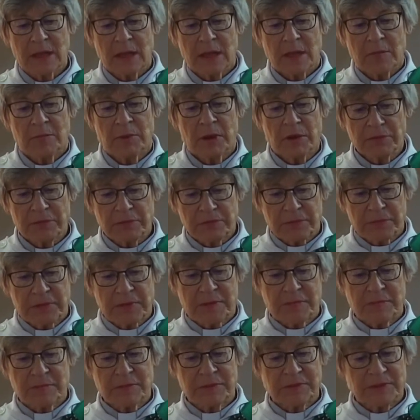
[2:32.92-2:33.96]
Both of
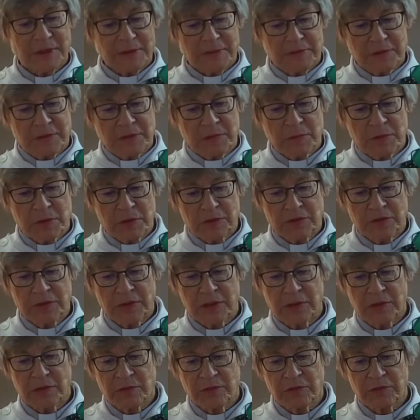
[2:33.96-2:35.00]
them suffered
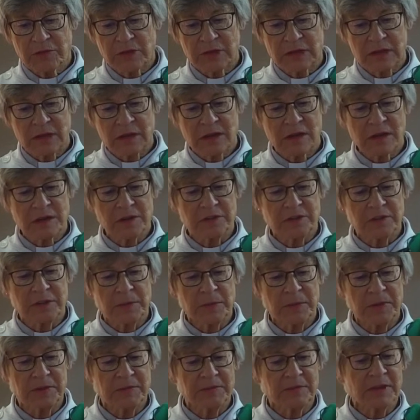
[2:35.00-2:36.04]
persecution and hardship
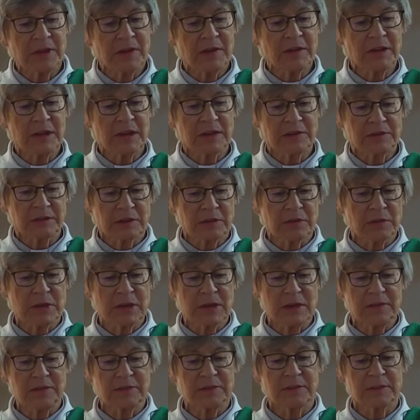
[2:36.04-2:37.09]
in varying
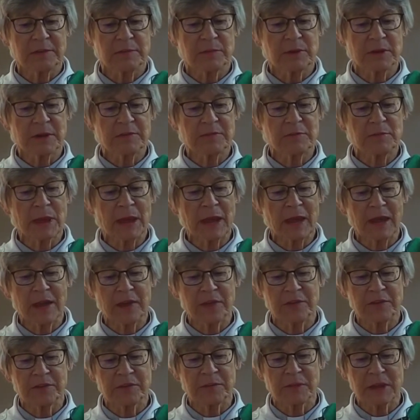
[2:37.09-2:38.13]
degrees, but have
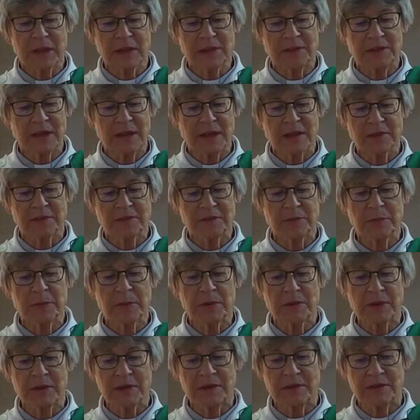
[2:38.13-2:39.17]
managed to maintain a
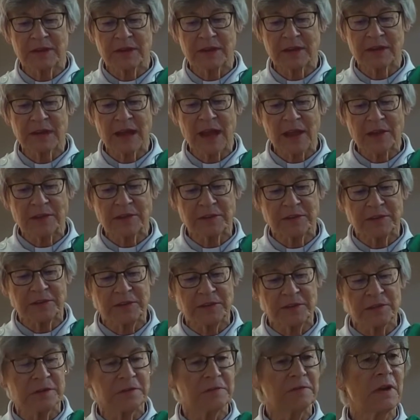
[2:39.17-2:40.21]
spirit and an
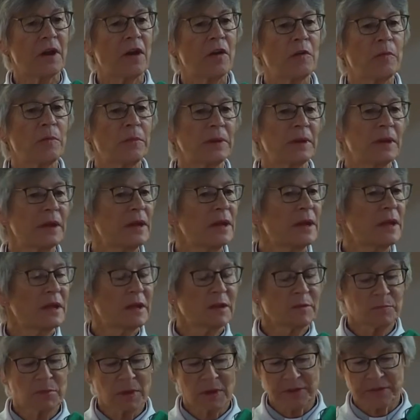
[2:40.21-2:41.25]
attitude of hope
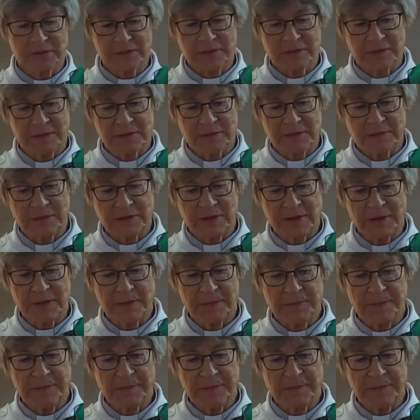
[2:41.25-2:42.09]
and positivity.